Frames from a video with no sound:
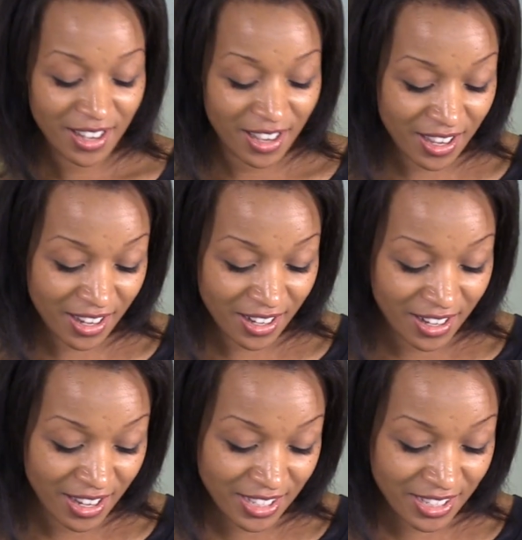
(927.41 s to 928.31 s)

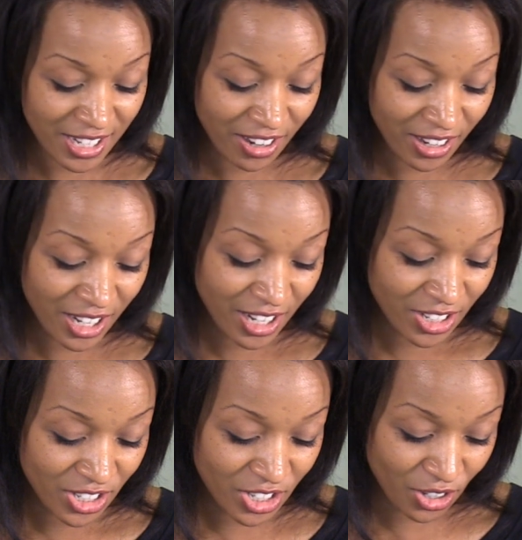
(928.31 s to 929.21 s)
Unnecessary,
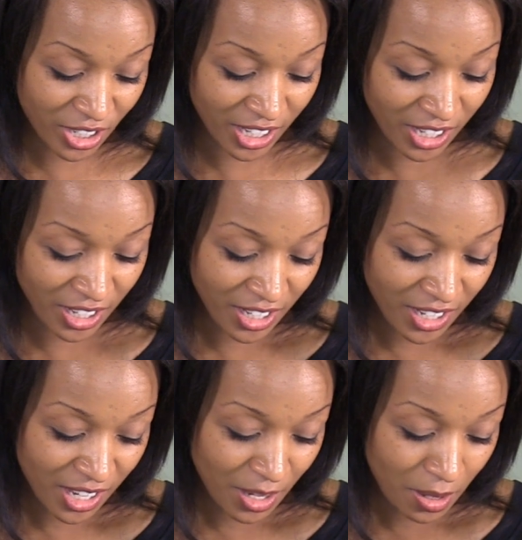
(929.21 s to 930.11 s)
dirty
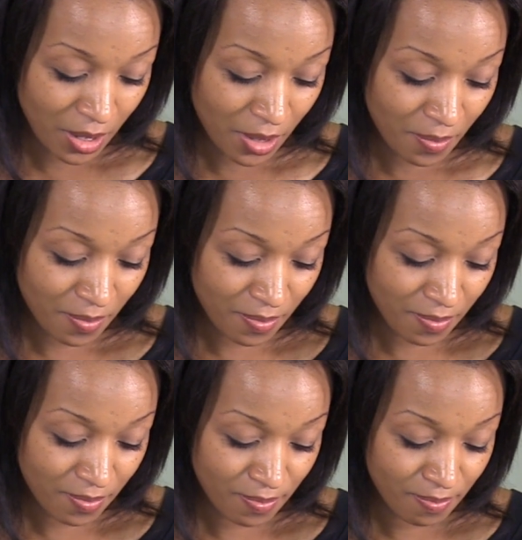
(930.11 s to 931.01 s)

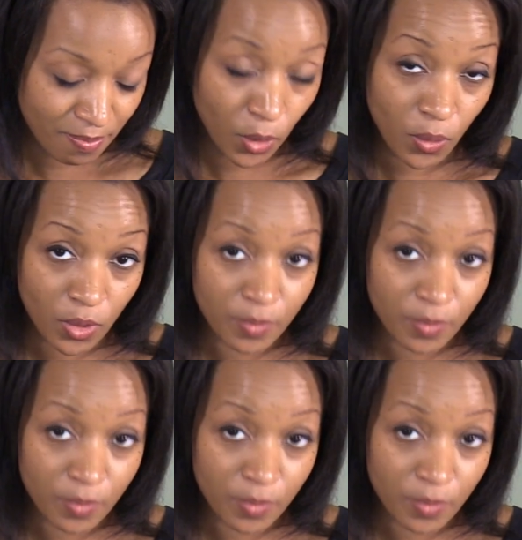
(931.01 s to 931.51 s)
bowl.